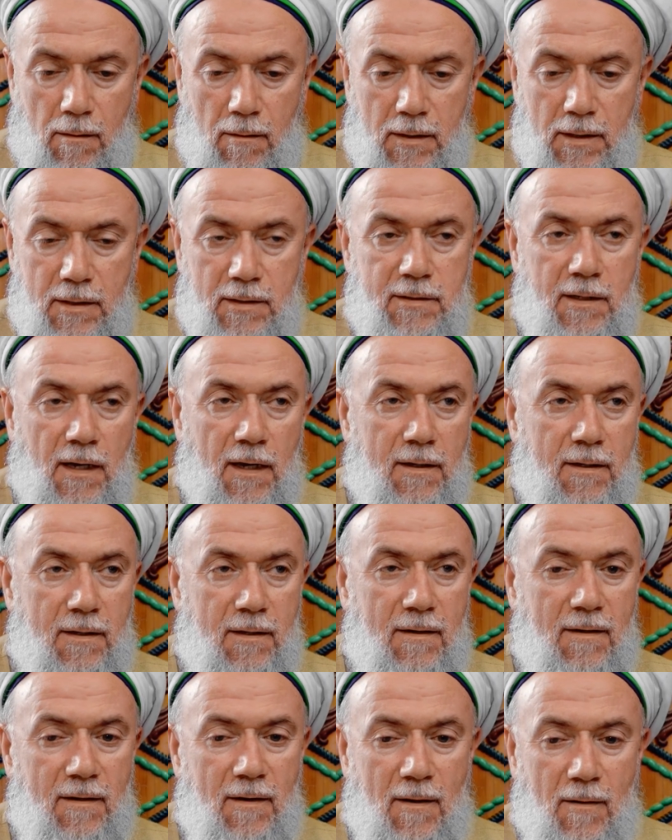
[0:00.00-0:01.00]

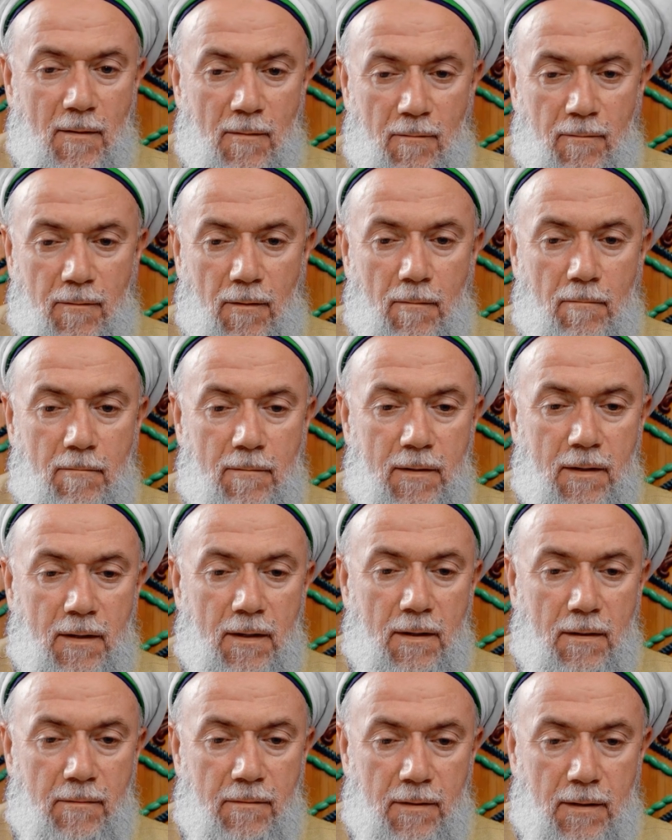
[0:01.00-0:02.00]
insect, from
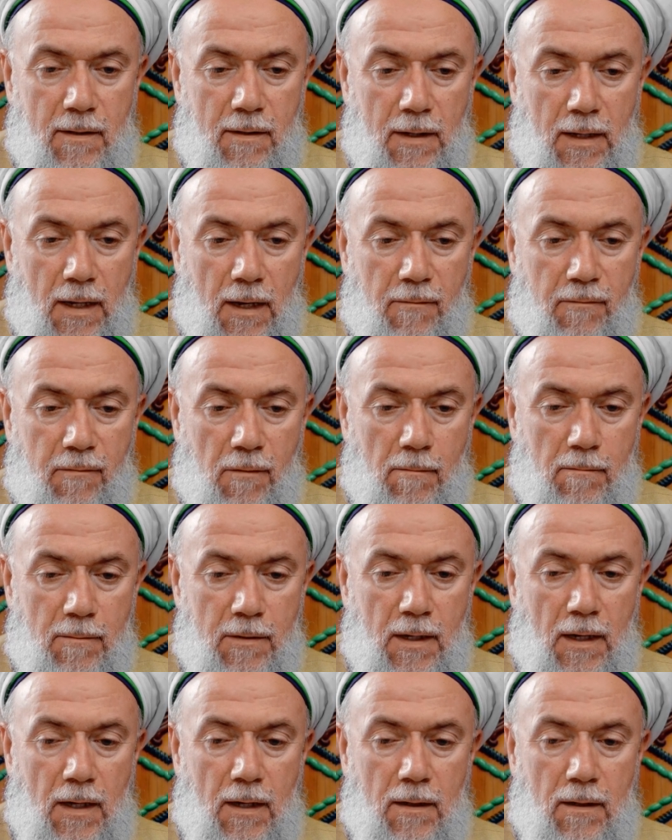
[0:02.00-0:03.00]
here, from
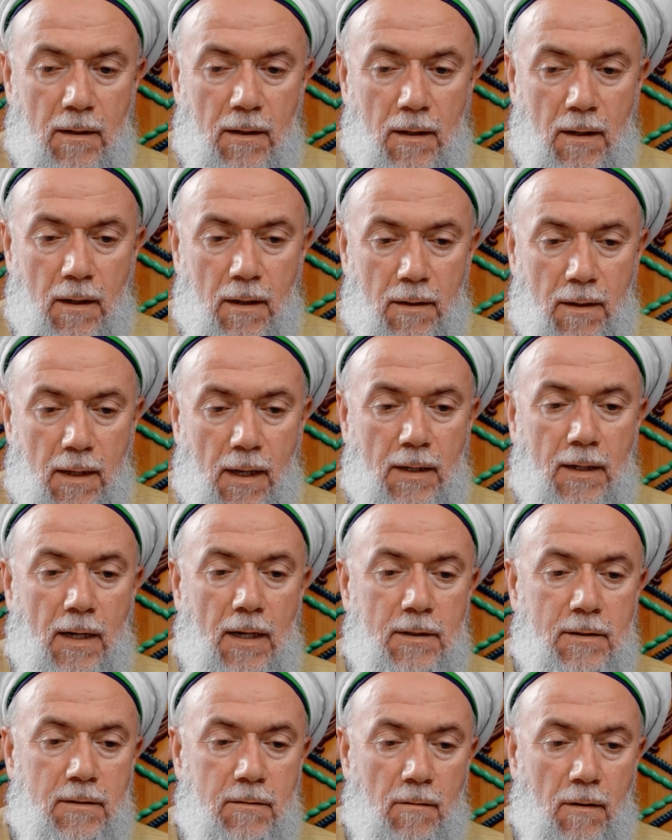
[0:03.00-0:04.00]
there. They
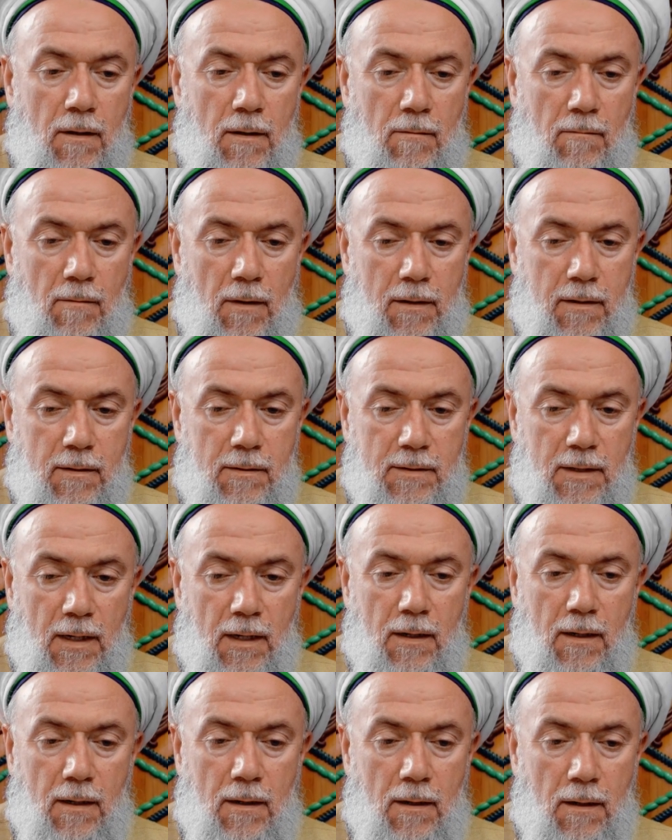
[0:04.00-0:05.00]
cast what is
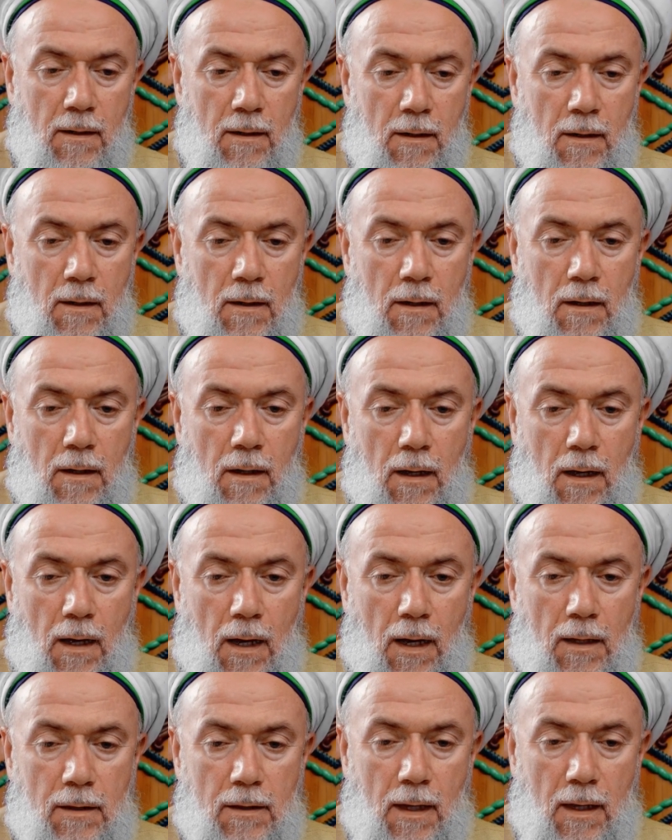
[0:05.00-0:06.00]
there,
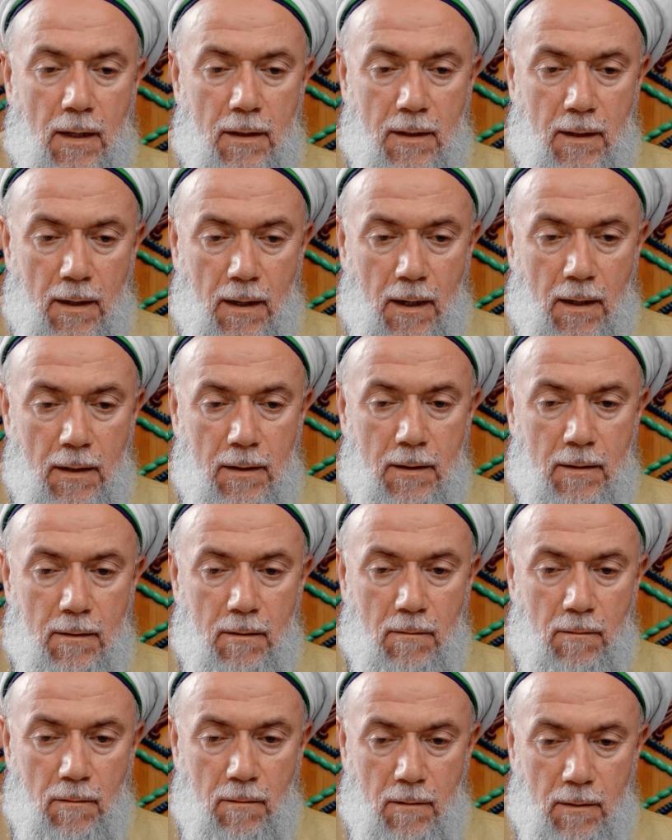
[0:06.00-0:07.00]
and at the end,
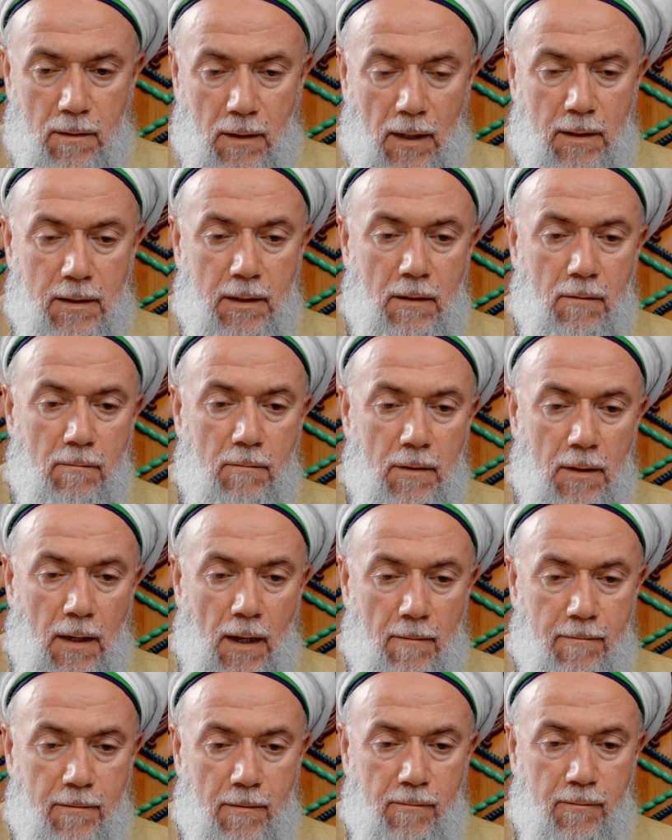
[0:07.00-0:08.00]
nothing will
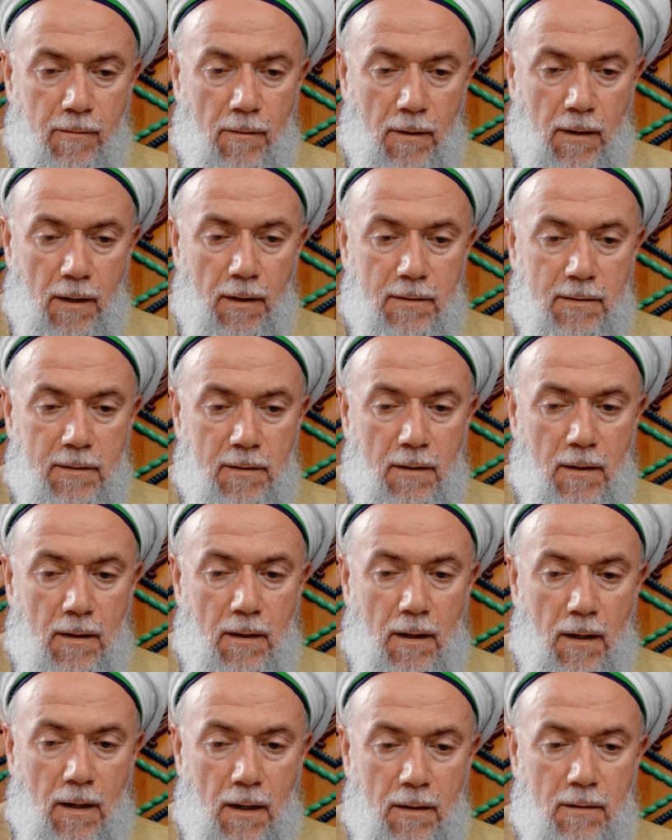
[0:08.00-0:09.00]
happen for us.
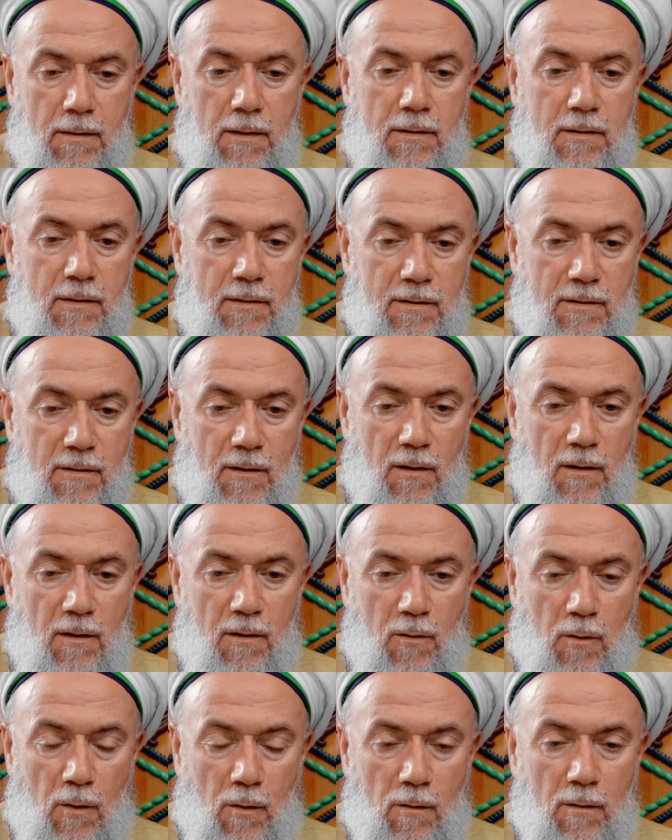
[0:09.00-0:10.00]
This is
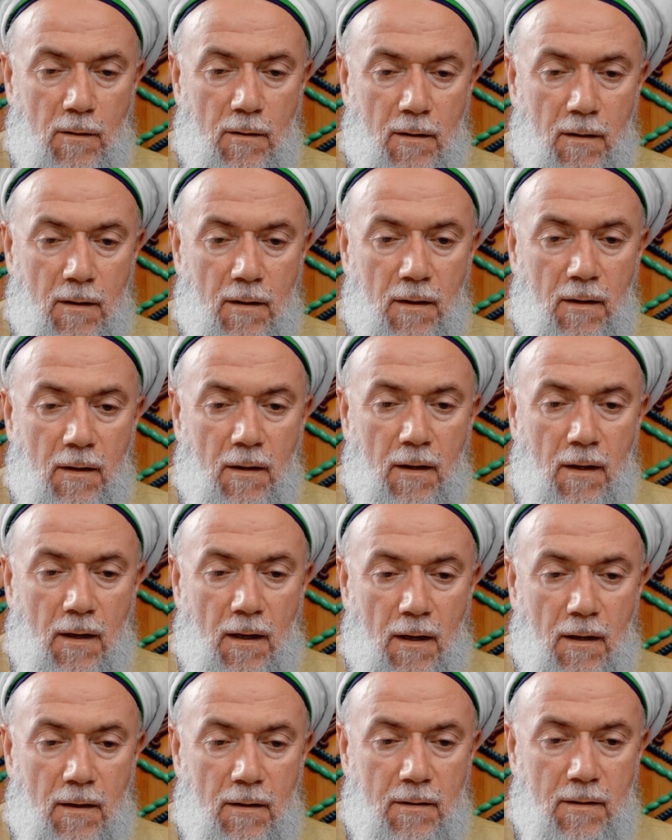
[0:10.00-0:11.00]
wrong.
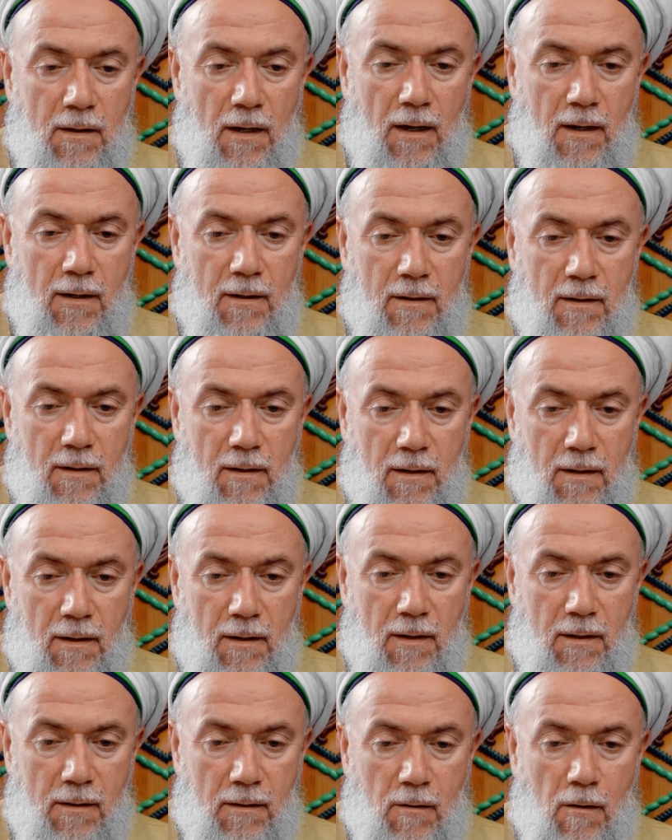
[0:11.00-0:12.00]
They are
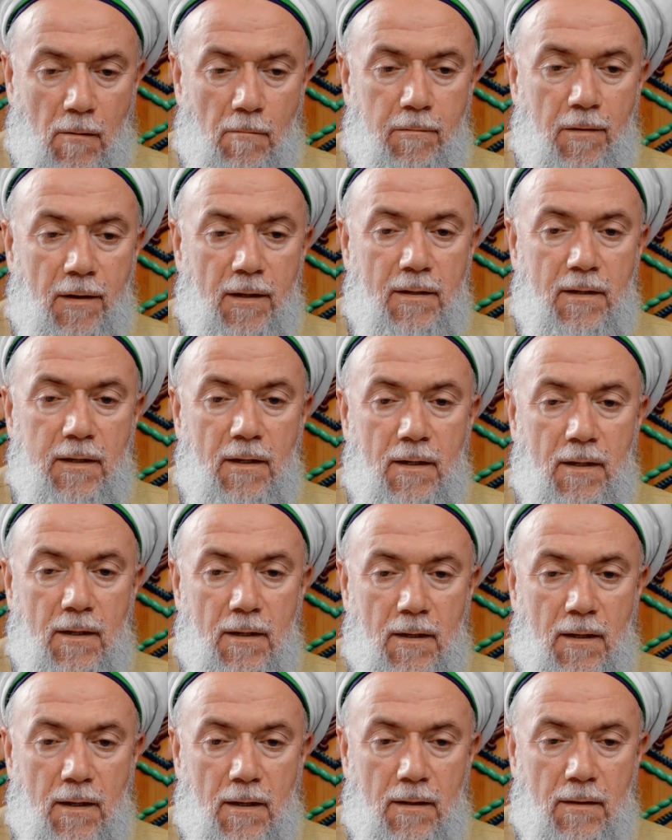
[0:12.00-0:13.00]
in
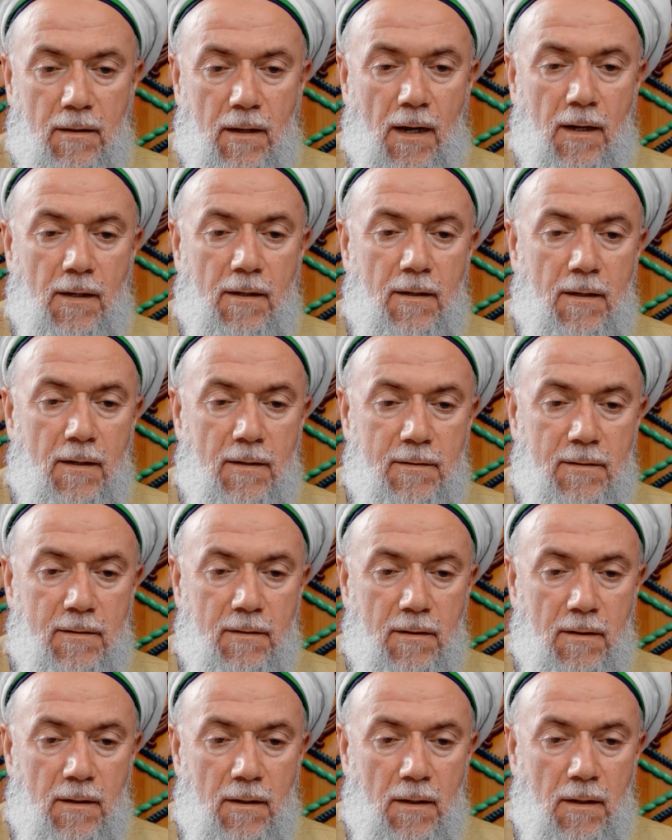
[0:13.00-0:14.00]
completely darkness,
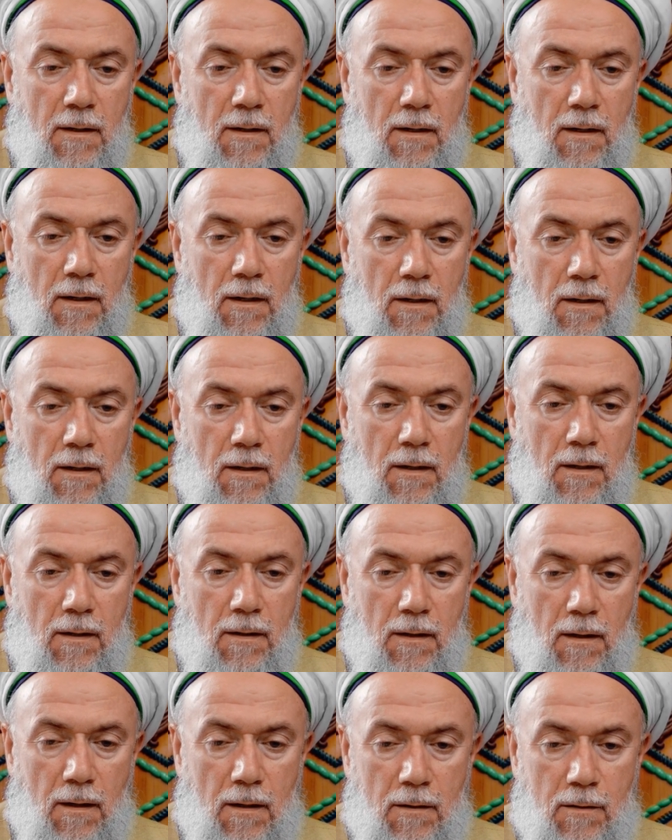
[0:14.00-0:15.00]

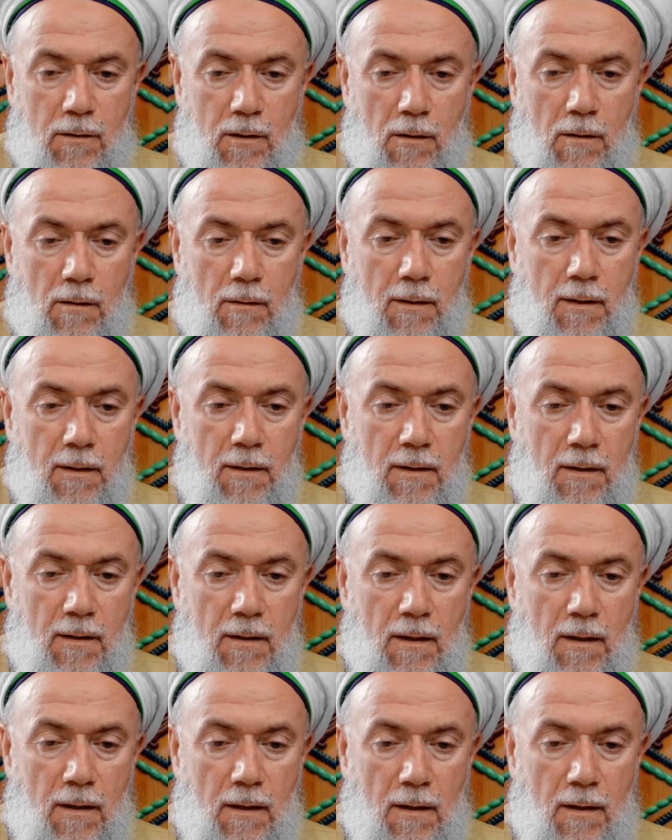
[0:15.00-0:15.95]
in theory,